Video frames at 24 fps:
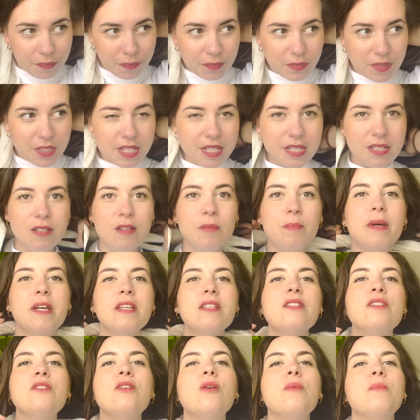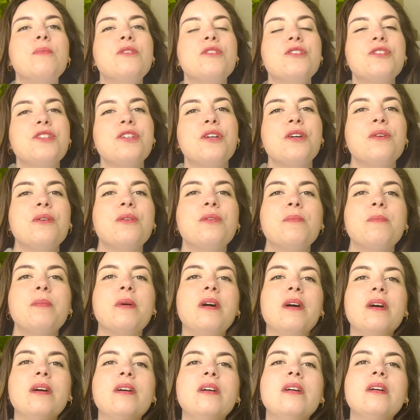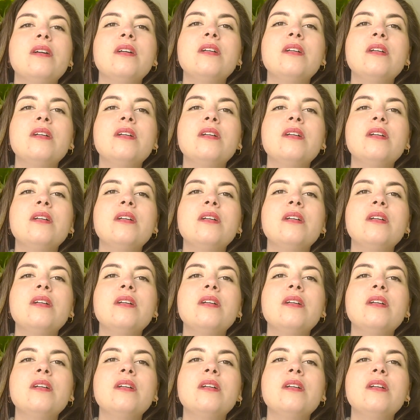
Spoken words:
This isn't the best top to show, but